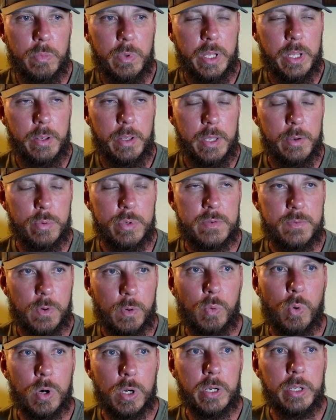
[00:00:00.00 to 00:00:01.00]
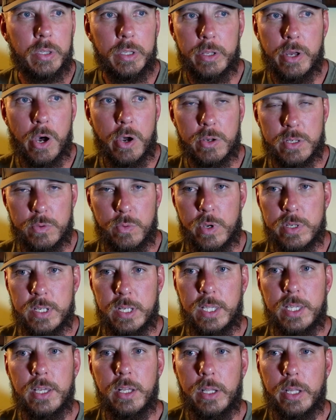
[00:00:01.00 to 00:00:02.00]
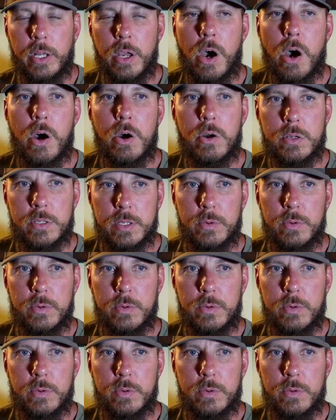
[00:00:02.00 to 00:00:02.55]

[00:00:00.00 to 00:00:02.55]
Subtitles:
It was for working the dogs. It wasn't killing hogs.